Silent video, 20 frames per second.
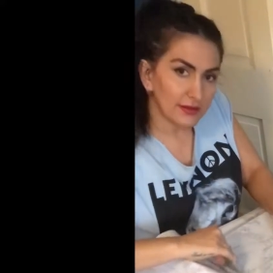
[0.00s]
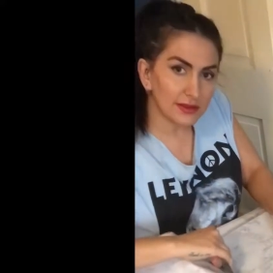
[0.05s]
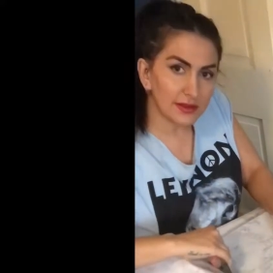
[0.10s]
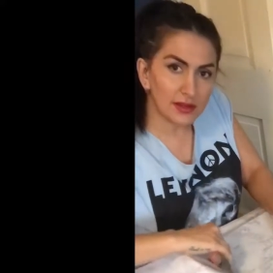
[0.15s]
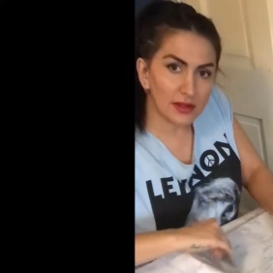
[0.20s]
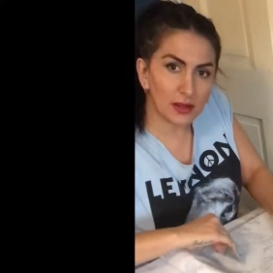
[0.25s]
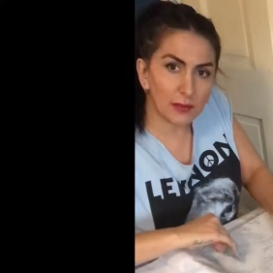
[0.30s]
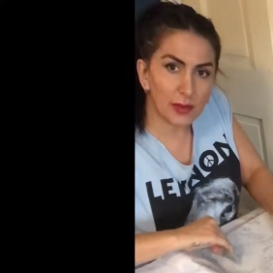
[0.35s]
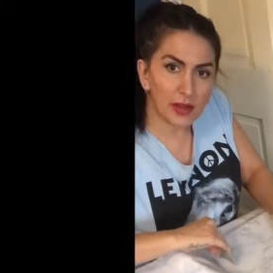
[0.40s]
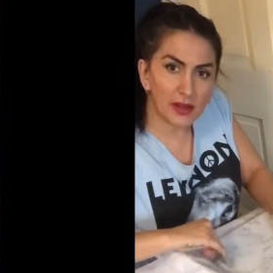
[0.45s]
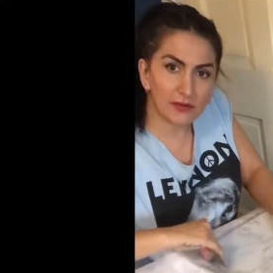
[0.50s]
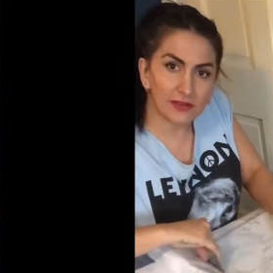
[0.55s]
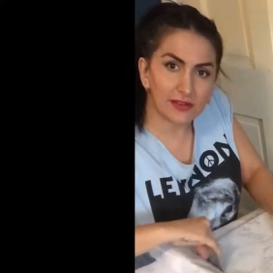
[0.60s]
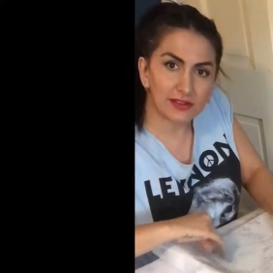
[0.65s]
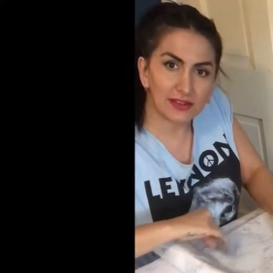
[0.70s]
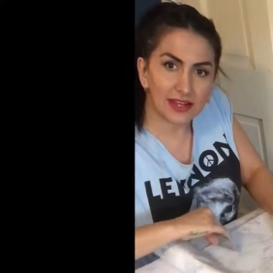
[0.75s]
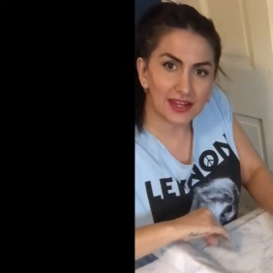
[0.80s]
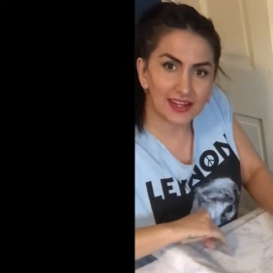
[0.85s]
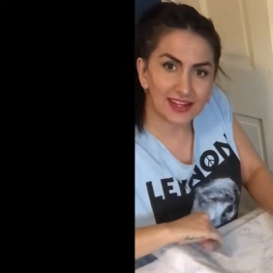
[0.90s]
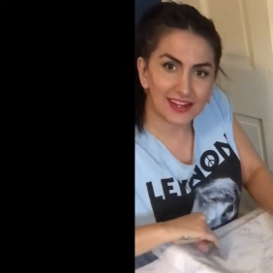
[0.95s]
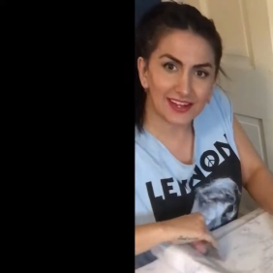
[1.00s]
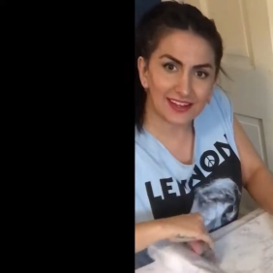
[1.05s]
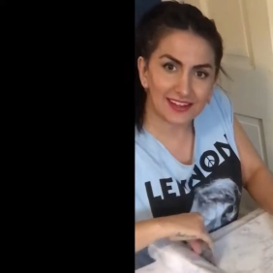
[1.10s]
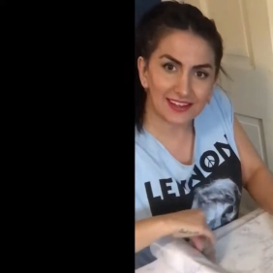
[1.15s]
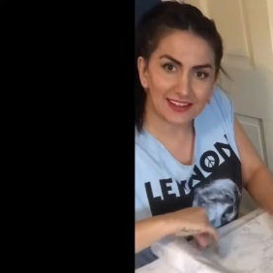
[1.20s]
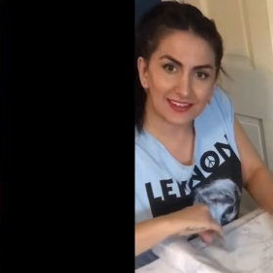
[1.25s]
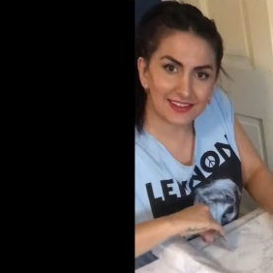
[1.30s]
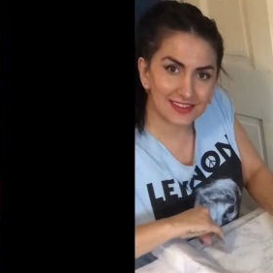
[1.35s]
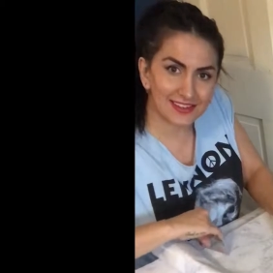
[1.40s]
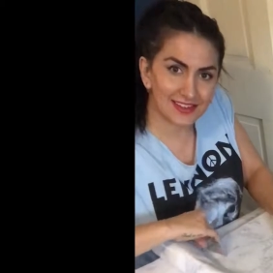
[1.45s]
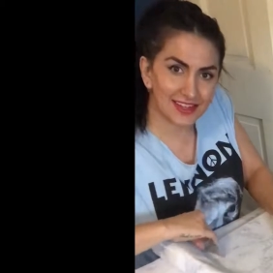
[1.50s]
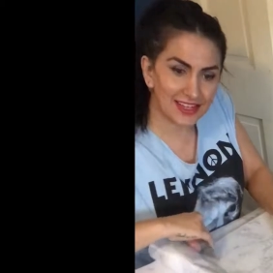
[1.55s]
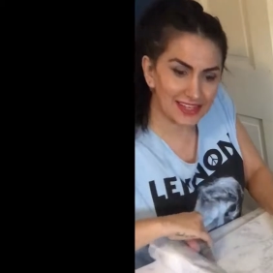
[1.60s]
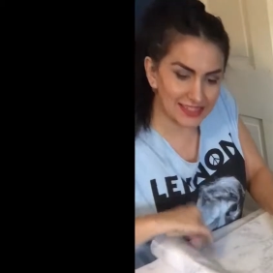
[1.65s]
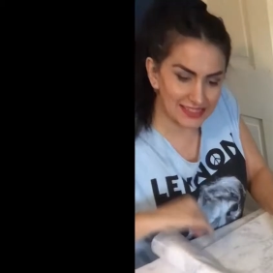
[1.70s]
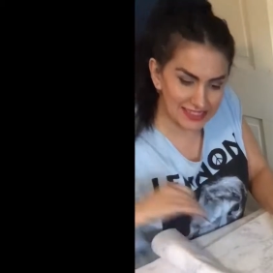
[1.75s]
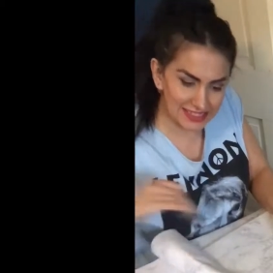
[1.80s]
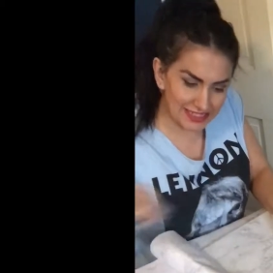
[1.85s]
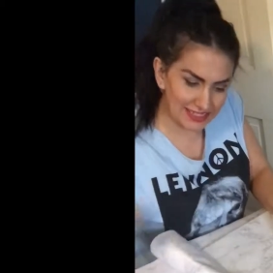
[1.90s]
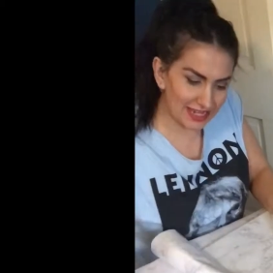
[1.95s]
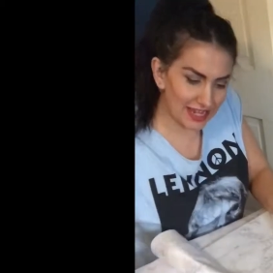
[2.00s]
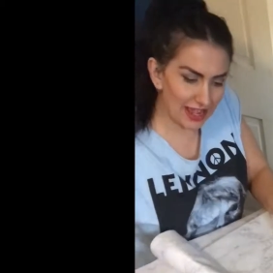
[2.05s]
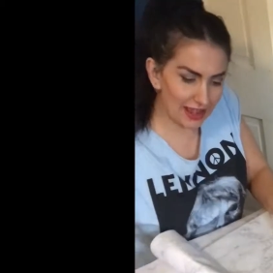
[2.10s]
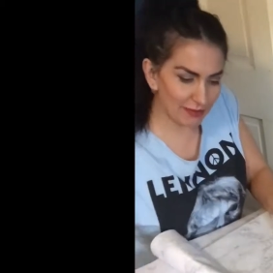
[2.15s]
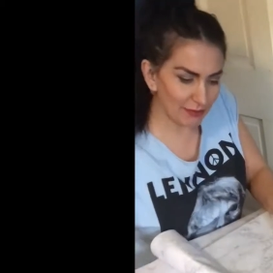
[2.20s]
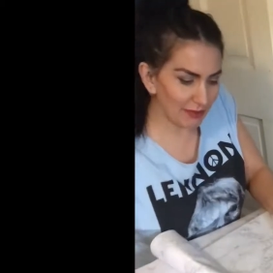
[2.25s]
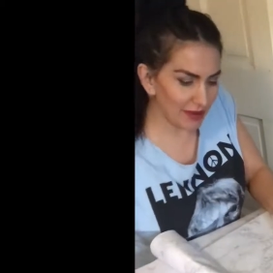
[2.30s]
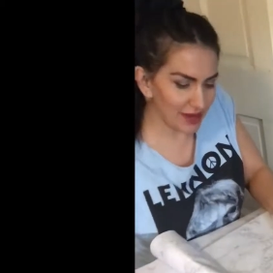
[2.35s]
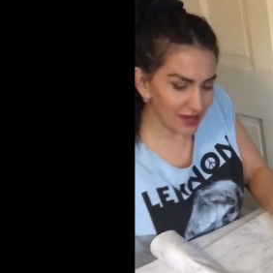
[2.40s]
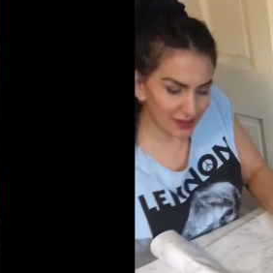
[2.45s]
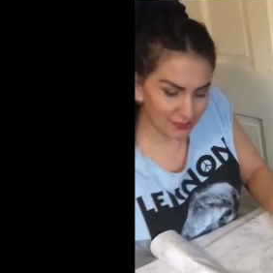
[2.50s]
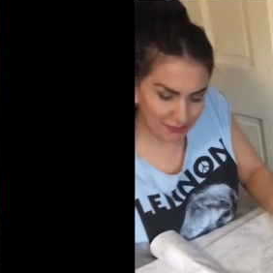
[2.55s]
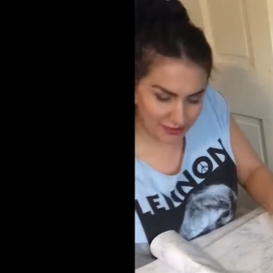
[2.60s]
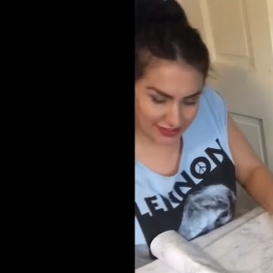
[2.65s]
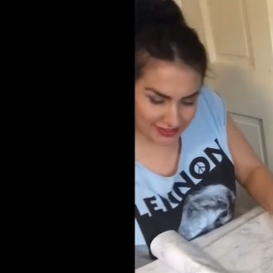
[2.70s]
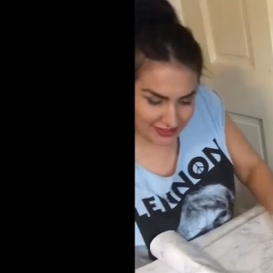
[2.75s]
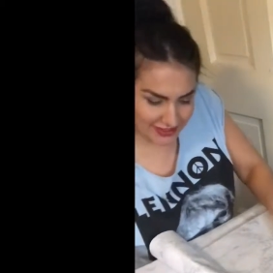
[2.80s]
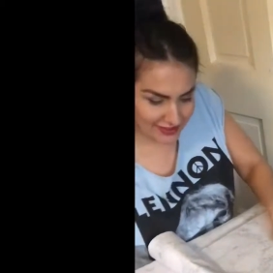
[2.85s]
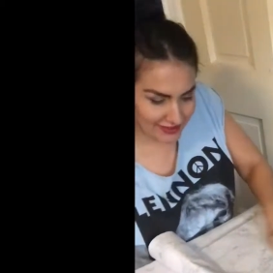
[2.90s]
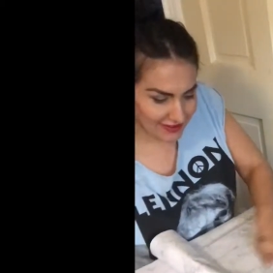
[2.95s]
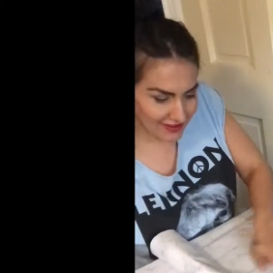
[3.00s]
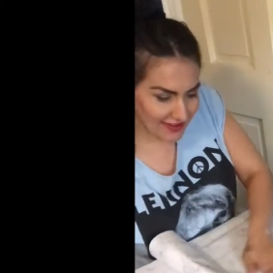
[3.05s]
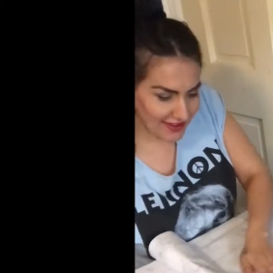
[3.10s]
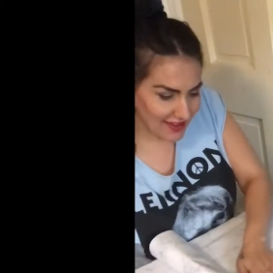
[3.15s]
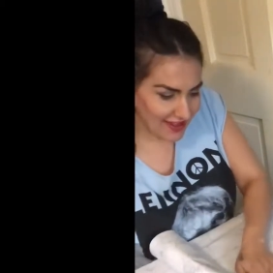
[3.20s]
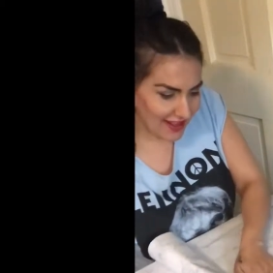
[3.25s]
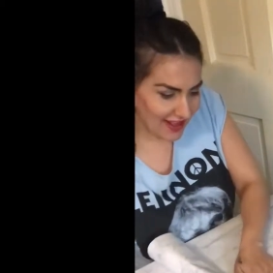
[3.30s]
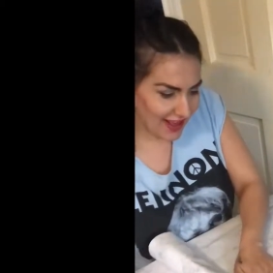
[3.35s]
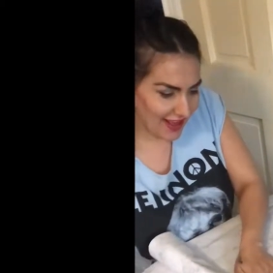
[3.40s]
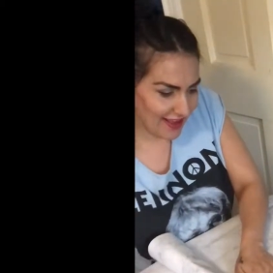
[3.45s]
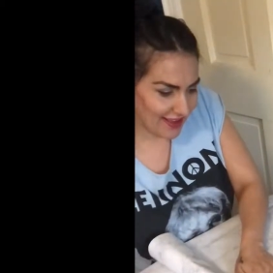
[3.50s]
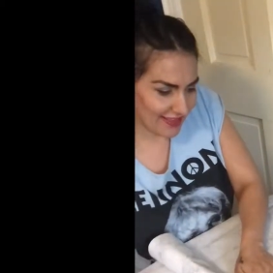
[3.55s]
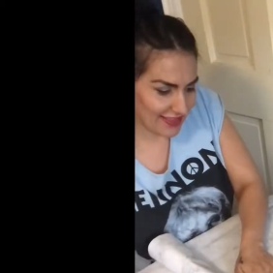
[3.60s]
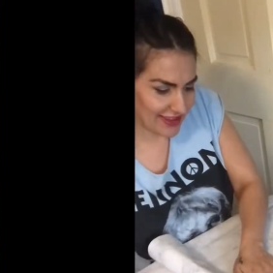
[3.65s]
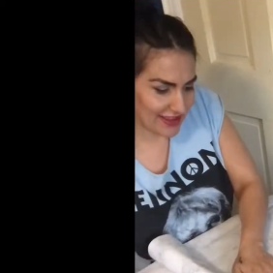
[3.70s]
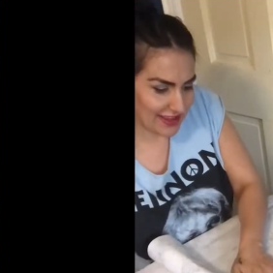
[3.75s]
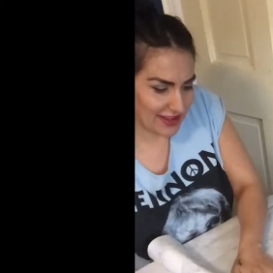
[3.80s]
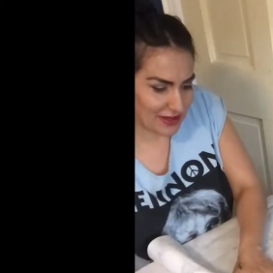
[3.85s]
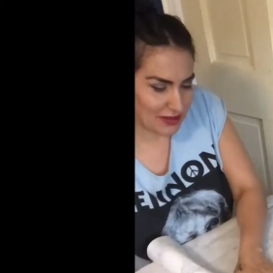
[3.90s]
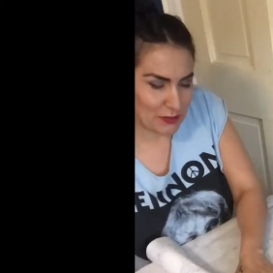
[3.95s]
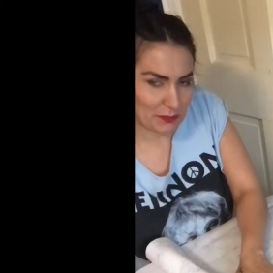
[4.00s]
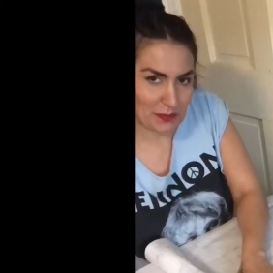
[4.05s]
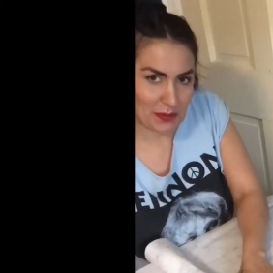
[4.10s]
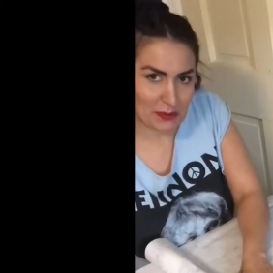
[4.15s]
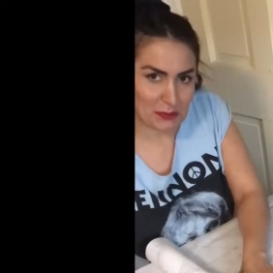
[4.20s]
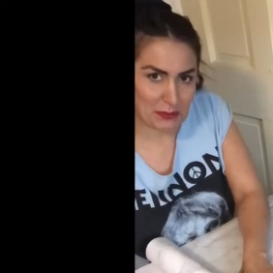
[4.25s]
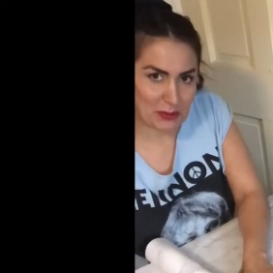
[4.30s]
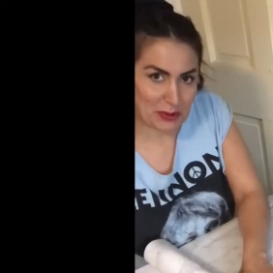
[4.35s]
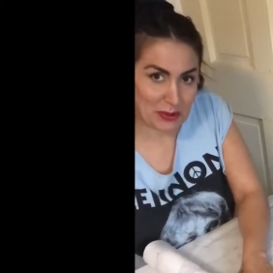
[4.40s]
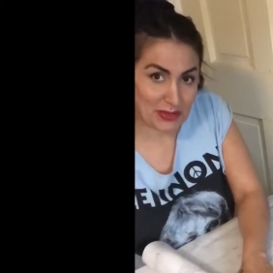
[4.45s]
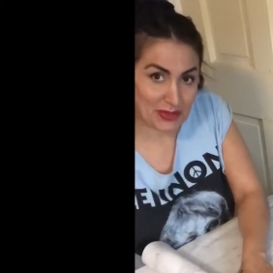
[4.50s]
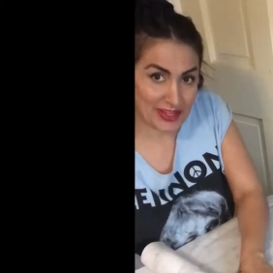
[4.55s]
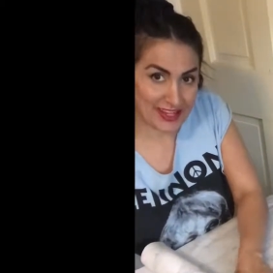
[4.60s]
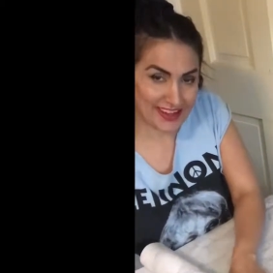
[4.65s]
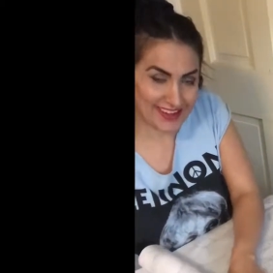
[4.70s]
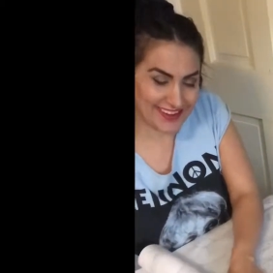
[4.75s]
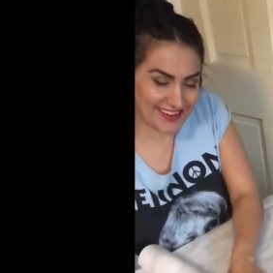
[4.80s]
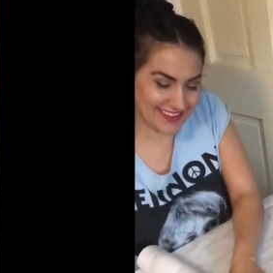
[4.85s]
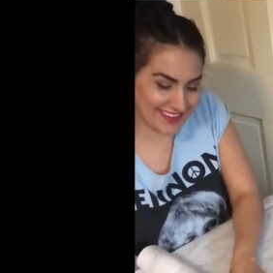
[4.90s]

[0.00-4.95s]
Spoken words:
A little bit of a tedious DIY, but I think it'll be worth it.